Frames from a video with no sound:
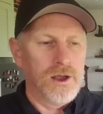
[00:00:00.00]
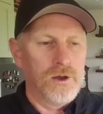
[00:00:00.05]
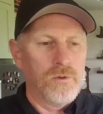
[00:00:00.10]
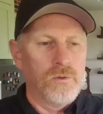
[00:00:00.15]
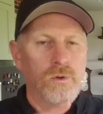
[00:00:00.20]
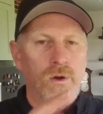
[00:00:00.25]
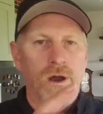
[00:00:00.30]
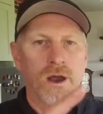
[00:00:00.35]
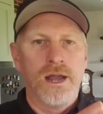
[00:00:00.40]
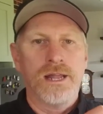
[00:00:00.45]

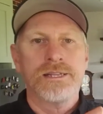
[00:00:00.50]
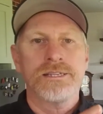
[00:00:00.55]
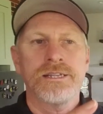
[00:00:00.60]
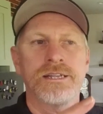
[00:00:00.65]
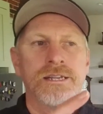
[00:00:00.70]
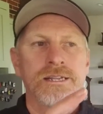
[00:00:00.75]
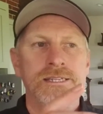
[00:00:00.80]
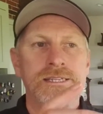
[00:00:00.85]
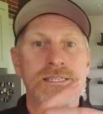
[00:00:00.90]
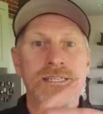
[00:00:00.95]
What
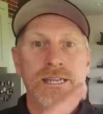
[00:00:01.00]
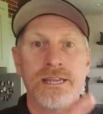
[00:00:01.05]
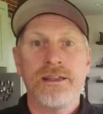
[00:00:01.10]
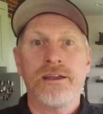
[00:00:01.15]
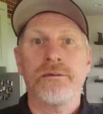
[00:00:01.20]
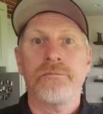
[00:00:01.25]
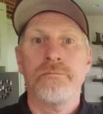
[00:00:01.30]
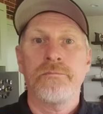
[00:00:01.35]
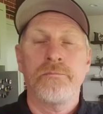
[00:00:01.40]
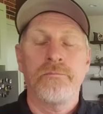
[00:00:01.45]

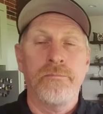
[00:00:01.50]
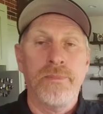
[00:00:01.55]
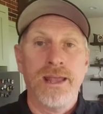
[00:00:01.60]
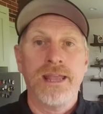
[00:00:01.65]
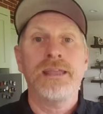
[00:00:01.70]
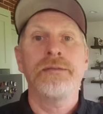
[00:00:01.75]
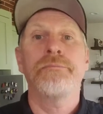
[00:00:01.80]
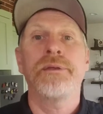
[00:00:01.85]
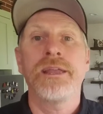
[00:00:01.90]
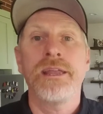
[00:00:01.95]
tip,
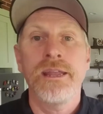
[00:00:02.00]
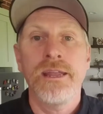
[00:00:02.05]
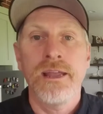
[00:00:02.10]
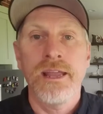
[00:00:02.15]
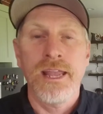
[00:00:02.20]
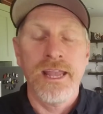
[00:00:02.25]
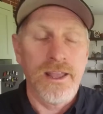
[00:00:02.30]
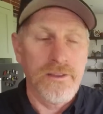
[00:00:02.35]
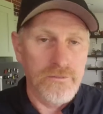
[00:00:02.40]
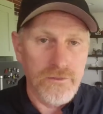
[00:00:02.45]
maybe
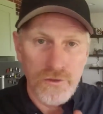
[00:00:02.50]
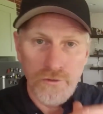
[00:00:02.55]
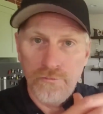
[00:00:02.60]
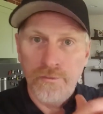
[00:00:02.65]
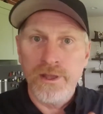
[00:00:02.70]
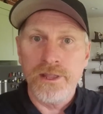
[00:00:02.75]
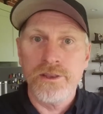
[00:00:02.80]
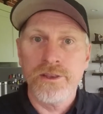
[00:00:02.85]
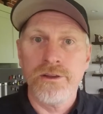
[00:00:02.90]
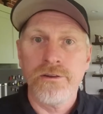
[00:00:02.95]
if you've
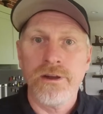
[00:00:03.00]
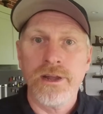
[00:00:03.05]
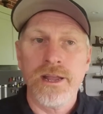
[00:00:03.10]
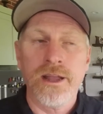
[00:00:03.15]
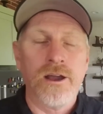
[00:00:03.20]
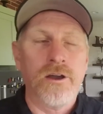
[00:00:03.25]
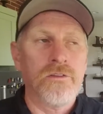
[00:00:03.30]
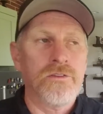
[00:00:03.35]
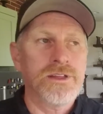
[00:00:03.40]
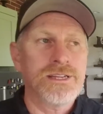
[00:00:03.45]
been doing
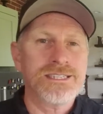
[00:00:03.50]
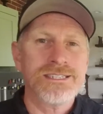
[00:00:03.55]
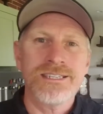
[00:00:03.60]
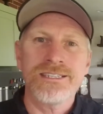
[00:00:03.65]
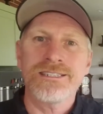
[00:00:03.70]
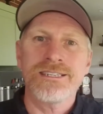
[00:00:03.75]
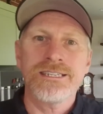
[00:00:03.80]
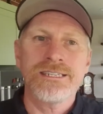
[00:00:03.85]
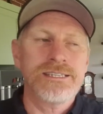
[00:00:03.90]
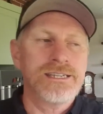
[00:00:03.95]
all this,
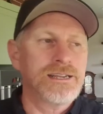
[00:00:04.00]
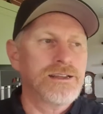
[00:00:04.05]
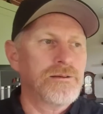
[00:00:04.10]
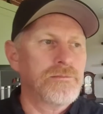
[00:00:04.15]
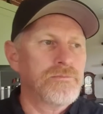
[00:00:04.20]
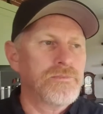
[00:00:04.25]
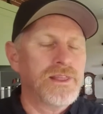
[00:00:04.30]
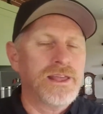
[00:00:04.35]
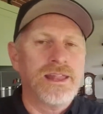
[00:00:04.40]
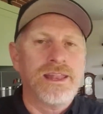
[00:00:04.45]
is a
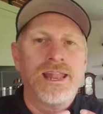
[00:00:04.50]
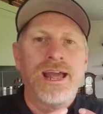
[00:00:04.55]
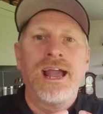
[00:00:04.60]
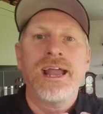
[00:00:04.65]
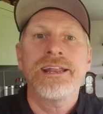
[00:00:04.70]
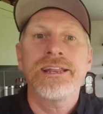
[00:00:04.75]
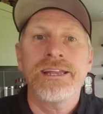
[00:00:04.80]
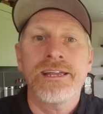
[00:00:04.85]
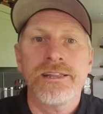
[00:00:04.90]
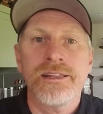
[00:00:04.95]
tip that
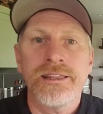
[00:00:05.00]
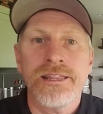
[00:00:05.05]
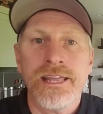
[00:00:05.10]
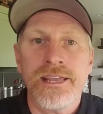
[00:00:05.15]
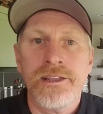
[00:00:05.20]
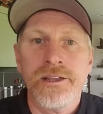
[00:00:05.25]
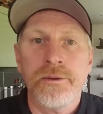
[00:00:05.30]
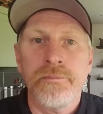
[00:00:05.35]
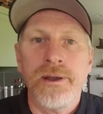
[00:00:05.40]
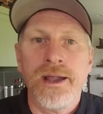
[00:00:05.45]
I didn't
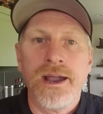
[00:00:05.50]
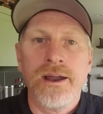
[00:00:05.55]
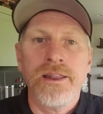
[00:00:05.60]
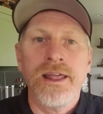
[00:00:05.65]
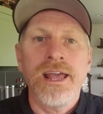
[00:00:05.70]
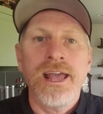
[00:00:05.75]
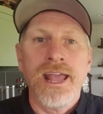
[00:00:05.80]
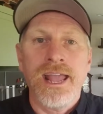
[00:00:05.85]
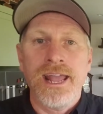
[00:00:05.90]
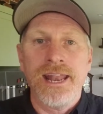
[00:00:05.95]
think
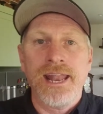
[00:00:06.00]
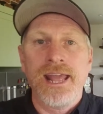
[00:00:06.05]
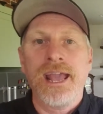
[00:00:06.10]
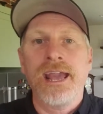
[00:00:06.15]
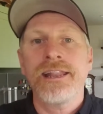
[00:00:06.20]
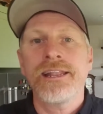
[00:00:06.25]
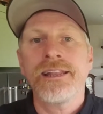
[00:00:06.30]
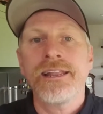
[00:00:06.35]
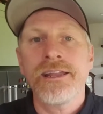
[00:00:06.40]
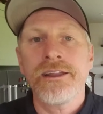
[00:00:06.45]
about and
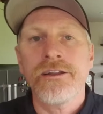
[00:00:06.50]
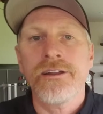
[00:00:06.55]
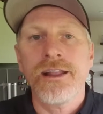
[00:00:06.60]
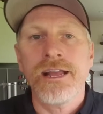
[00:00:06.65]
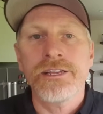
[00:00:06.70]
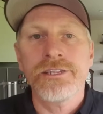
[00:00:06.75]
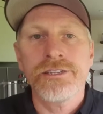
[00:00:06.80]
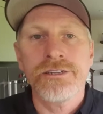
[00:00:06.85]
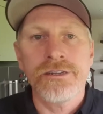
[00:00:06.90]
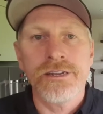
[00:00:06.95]
add in here and
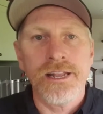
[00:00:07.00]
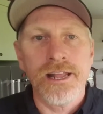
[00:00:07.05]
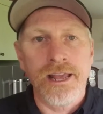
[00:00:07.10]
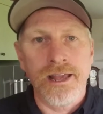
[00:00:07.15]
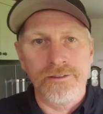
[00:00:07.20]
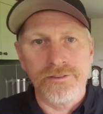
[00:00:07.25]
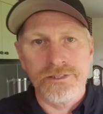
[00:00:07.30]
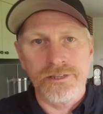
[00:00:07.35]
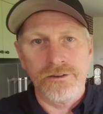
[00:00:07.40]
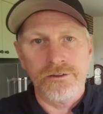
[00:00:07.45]
I should
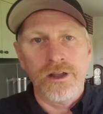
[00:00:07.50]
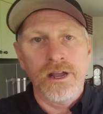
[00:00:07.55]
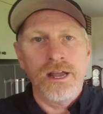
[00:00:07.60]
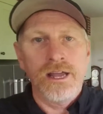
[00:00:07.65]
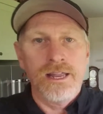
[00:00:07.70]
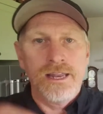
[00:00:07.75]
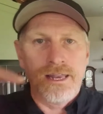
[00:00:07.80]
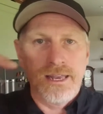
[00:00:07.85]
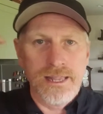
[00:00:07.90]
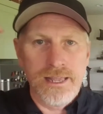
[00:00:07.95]
have. So
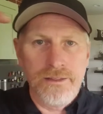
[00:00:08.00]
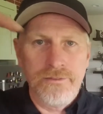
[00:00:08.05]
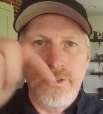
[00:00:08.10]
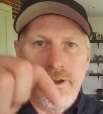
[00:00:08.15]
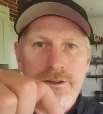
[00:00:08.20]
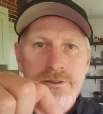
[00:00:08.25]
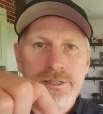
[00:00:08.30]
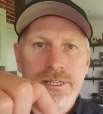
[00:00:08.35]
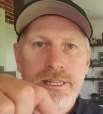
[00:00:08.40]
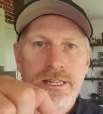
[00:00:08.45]
leave
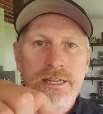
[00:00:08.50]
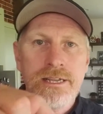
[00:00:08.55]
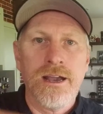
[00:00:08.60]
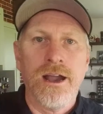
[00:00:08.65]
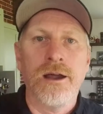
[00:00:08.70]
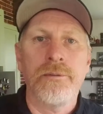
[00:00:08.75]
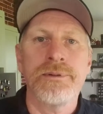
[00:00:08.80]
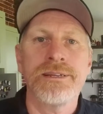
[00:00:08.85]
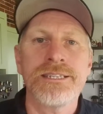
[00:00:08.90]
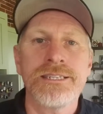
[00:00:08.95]
those in the
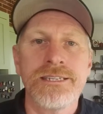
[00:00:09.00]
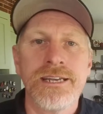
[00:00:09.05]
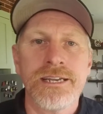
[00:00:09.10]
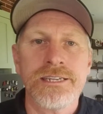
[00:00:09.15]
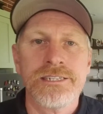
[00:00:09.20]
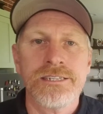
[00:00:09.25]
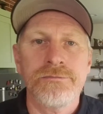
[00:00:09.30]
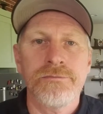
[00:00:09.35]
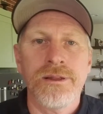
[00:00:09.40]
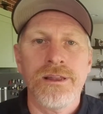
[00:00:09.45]
comment
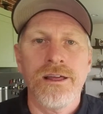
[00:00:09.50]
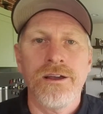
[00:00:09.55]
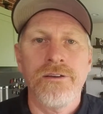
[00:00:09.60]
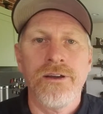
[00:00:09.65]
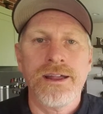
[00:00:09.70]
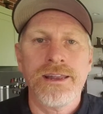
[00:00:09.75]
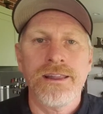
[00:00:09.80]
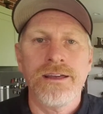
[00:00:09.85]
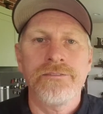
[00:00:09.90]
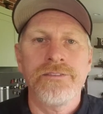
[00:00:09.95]
section below.
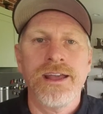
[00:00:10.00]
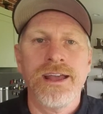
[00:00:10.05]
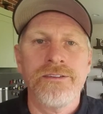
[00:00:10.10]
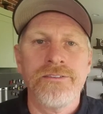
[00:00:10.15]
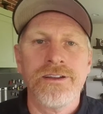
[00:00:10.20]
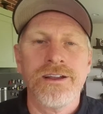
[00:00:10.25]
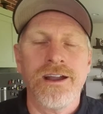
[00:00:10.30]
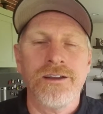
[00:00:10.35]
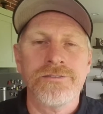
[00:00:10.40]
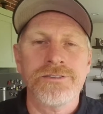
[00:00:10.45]
I'd love to have
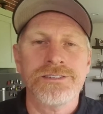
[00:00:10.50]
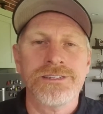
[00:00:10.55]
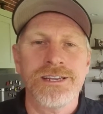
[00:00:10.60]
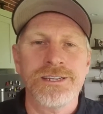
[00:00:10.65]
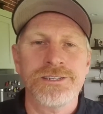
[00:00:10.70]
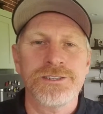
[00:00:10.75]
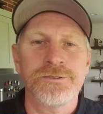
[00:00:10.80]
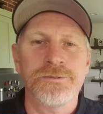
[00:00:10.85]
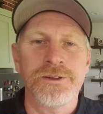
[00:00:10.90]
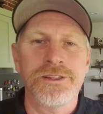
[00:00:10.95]
a
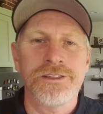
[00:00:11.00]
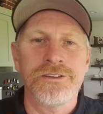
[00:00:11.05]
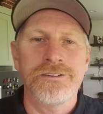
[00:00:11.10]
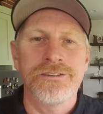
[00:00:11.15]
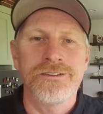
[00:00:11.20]
conversation with you.